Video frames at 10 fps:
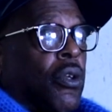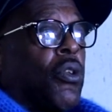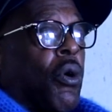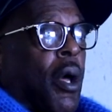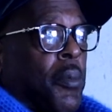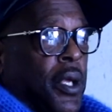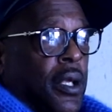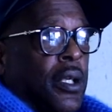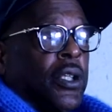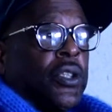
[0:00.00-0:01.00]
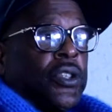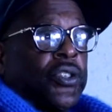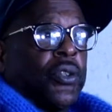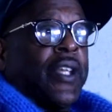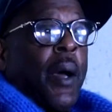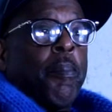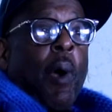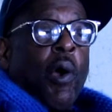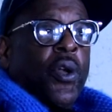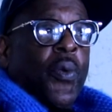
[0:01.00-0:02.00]
You know what I mean? So that
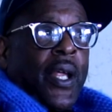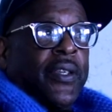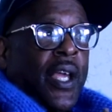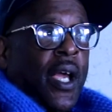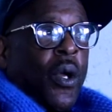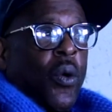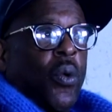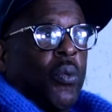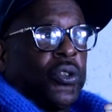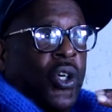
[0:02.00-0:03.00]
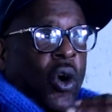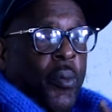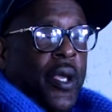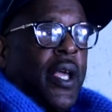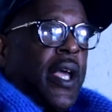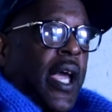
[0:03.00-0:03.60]
burden right there was on me.